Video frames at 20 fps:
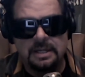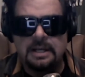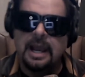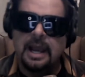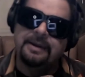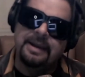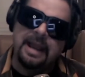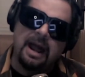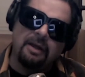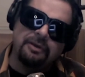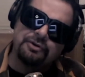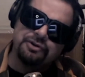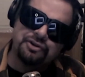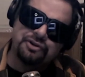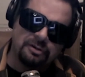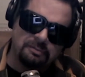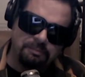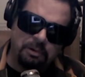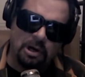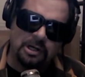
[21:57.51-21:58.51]
And now there's
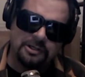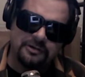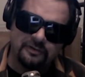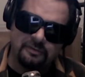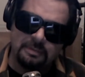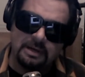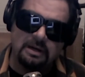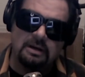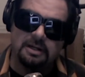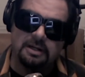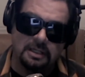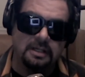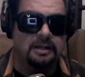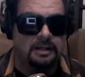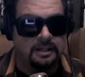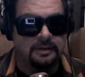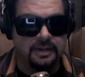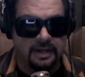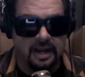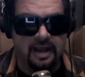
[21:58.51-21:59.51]
certain parts of America
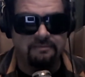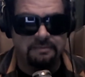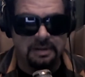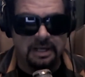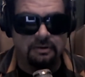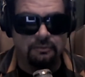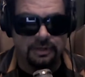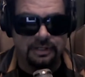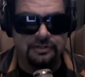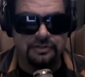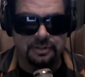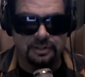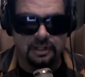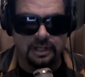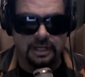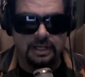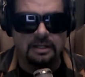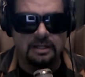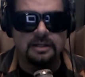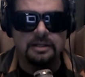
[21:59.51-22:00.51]
that I've been
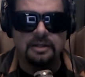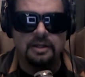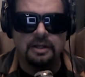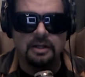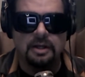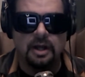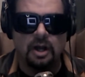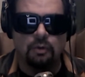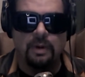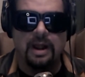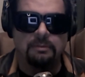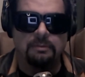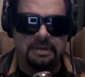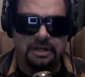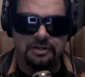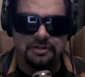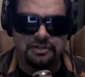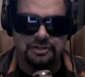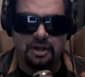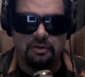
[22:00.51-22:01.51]
recently around
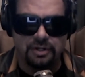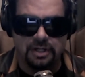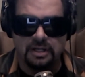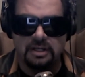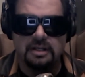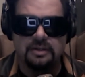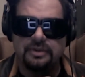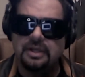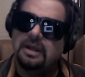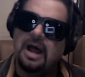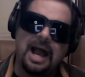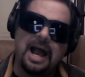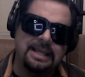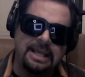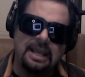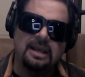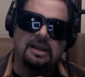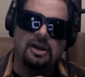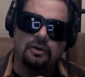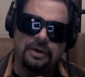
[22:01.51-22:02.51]
Minnesota that I
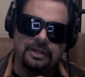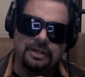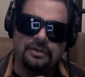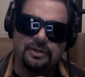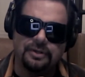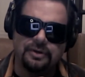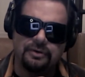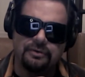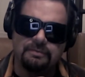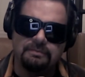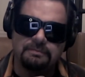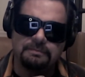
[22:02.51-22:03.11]
can't go into.